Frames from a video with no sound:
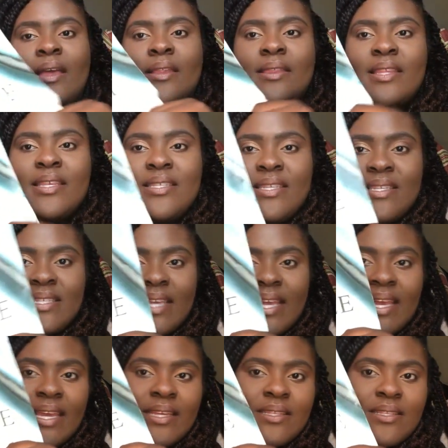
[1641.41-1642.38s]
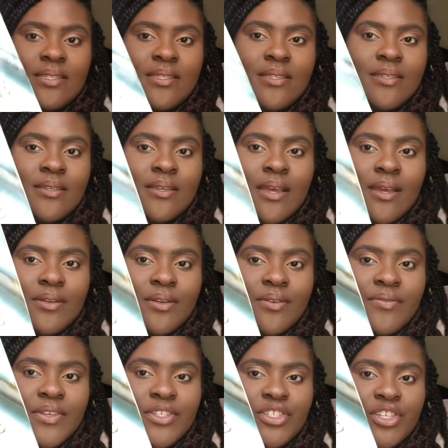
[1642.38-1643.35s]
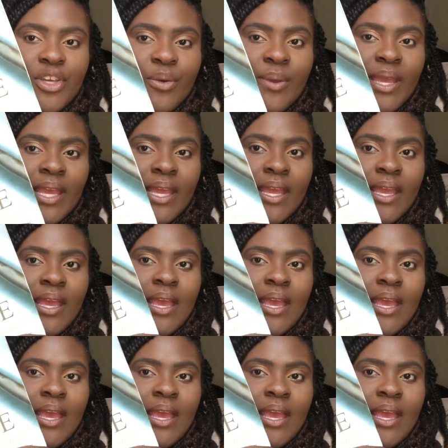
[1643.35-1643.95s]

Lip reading: This is it. I don't know if it's showing.